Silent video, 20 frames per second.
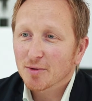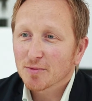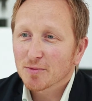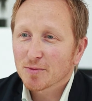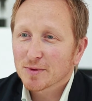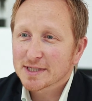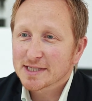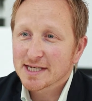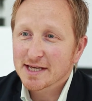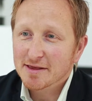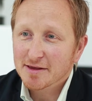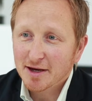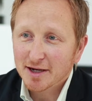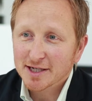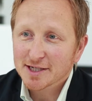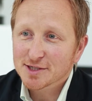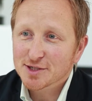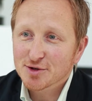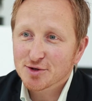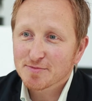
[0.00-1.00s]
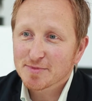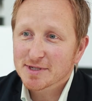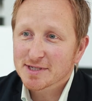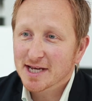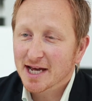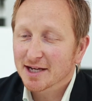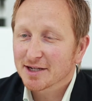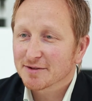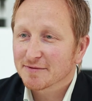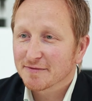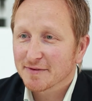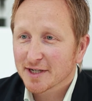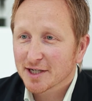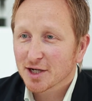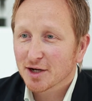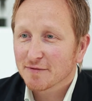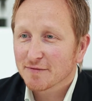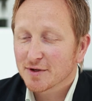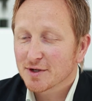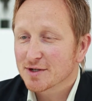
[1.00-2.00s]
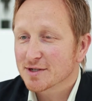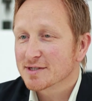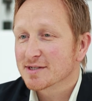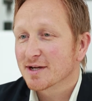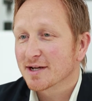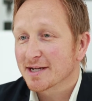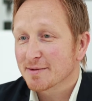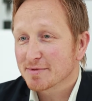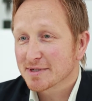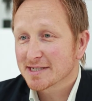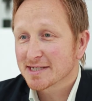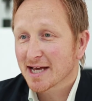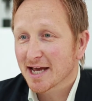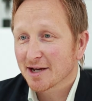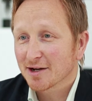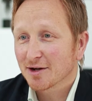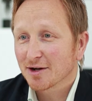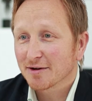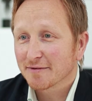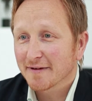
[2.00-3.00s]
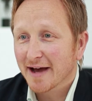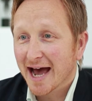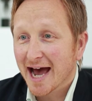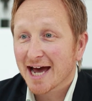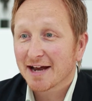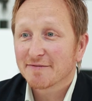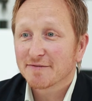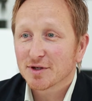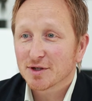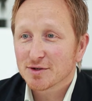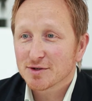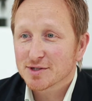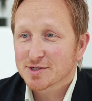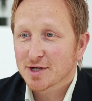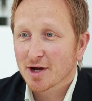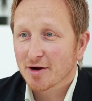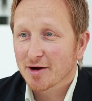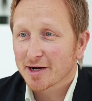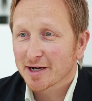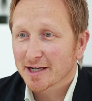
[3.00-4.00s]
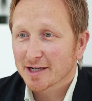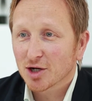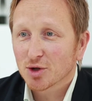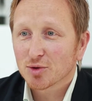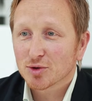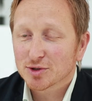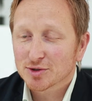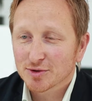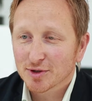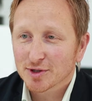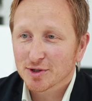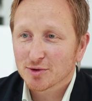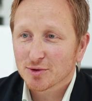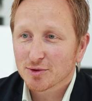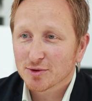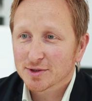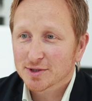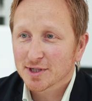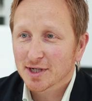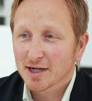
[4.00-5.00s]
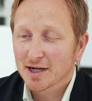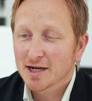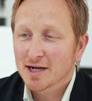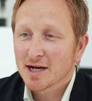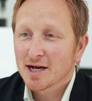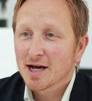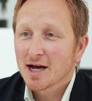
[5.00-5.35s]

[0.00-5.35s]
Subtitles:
We see 32% of video views, 30% of ad views going quarter on quarter,